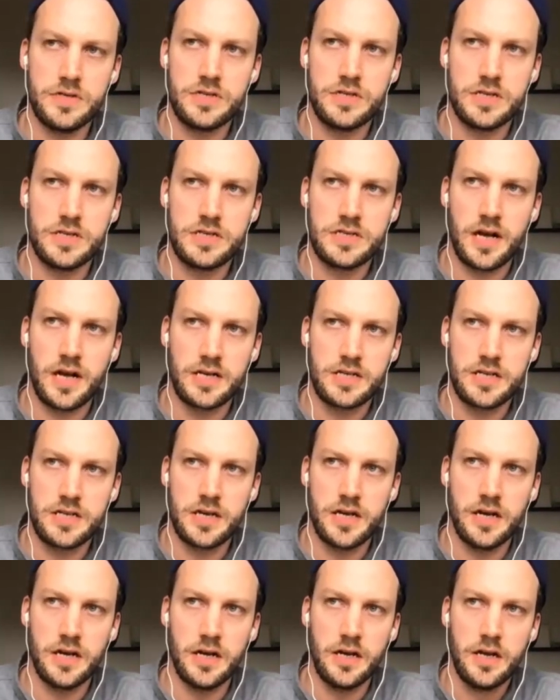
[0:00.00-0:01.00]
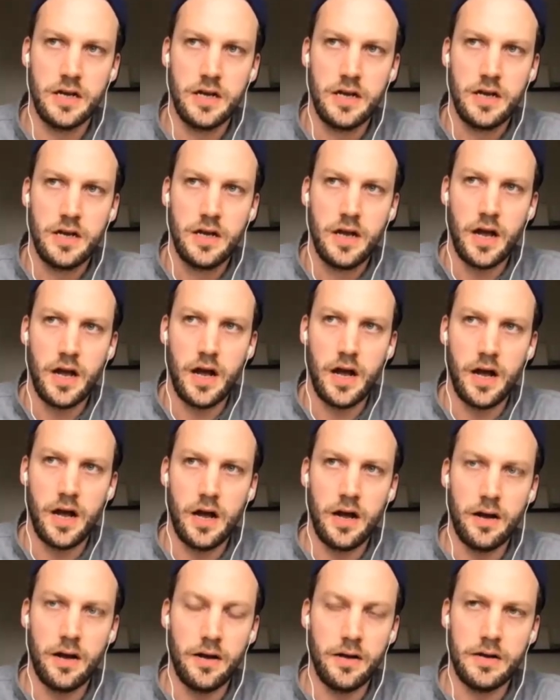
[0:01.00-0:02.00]
just such a
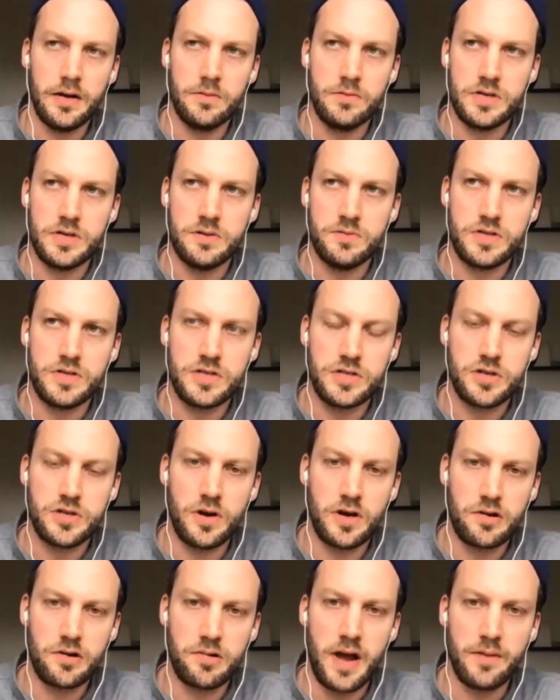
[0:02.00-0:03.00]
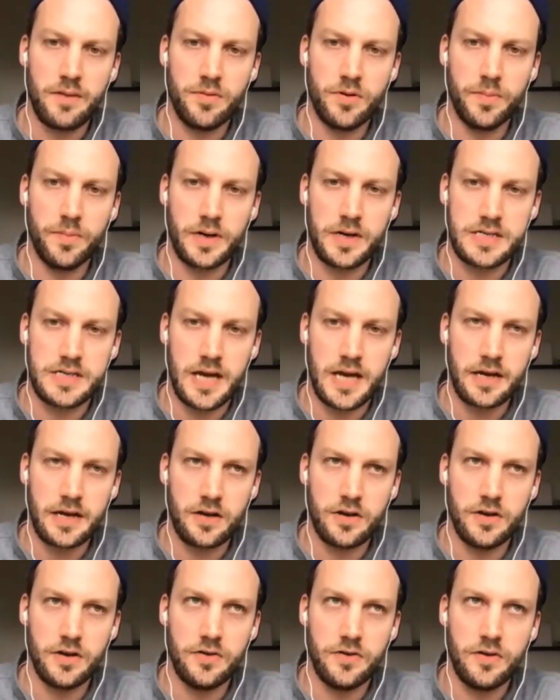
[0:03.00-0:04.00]
uh, it, was, it, was, just so incredible because i
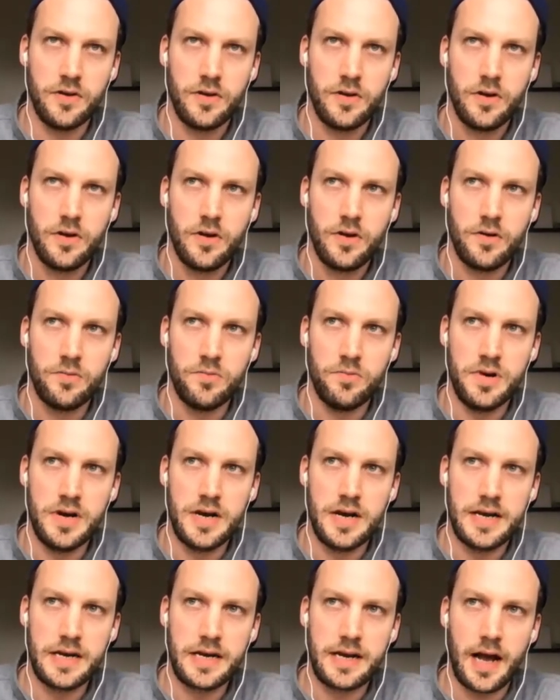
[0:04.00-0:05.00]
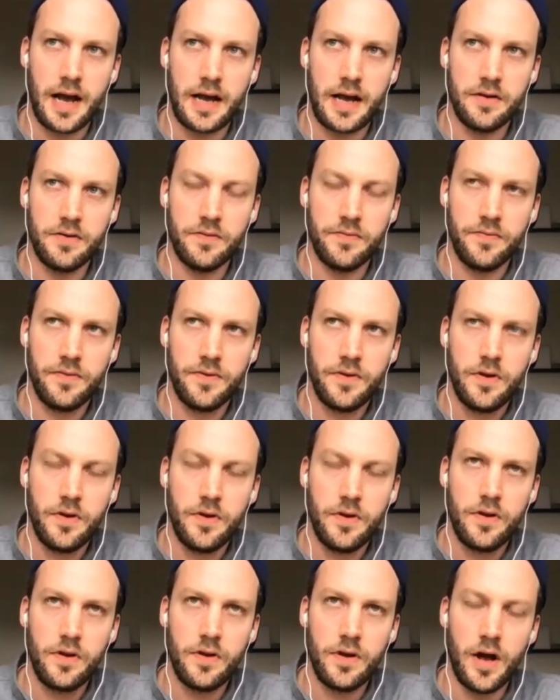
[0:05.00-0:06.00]
could really kind of
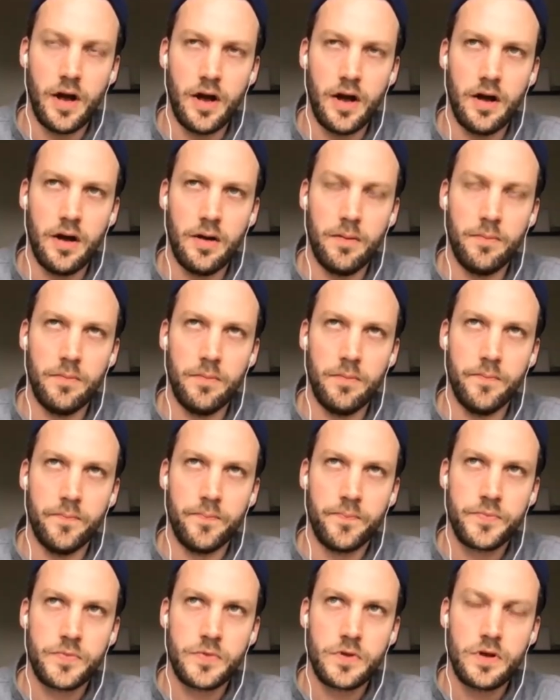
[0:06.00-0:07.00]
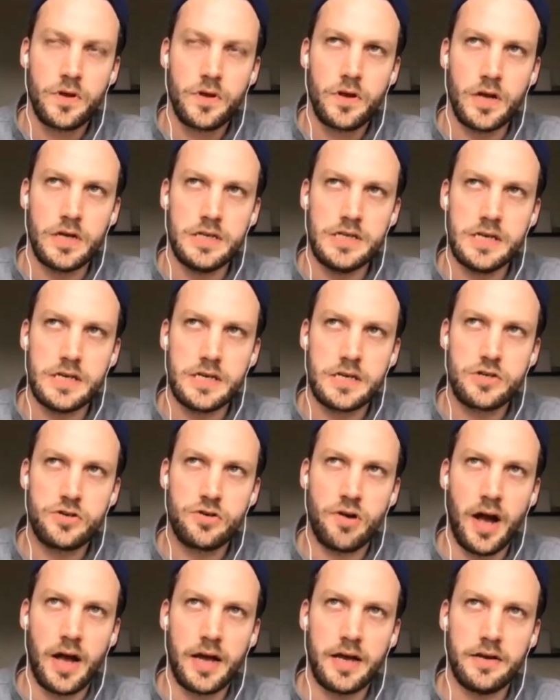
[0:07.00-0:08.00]
um, uh,
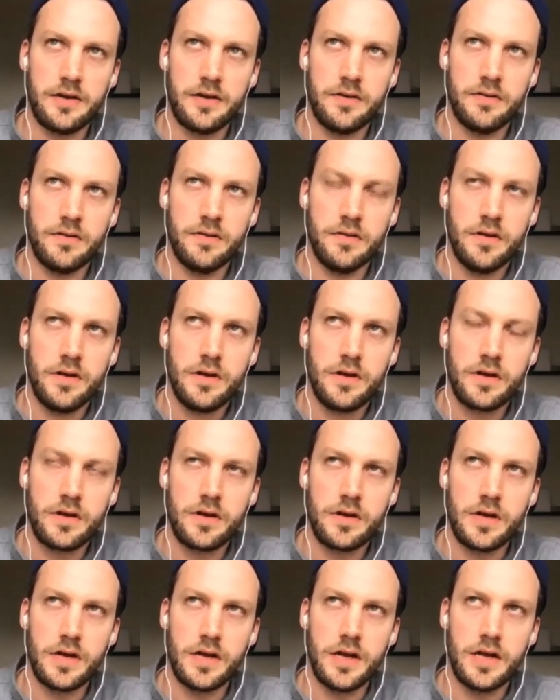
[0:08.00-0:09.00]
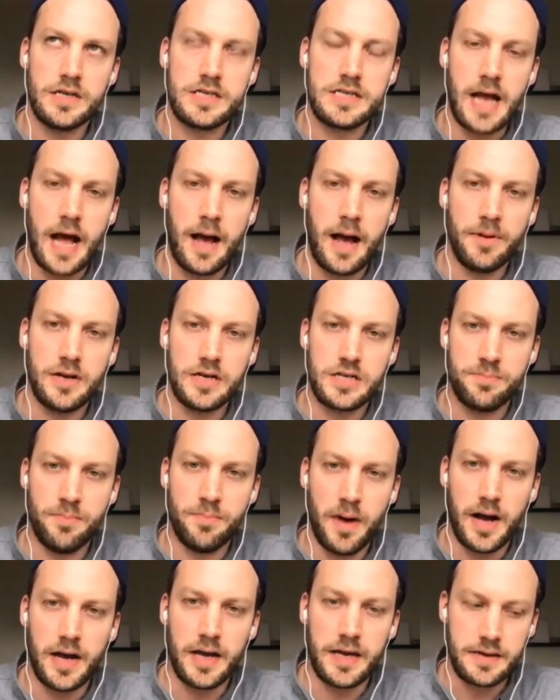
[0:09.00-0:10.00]
try and establish
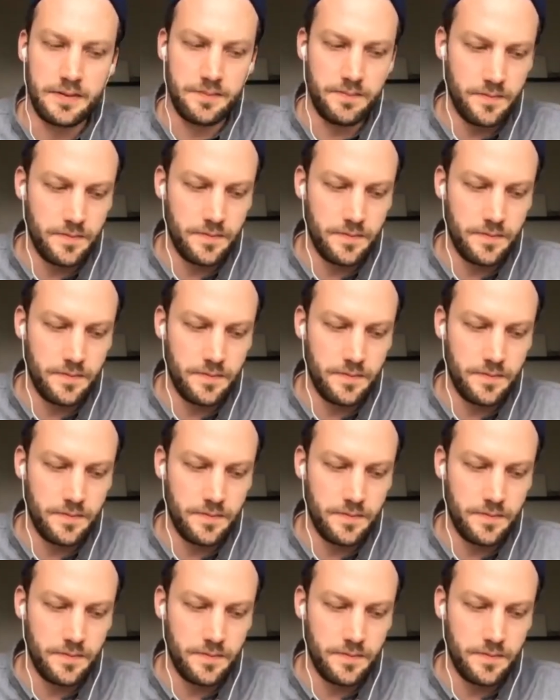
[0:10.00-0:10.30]
my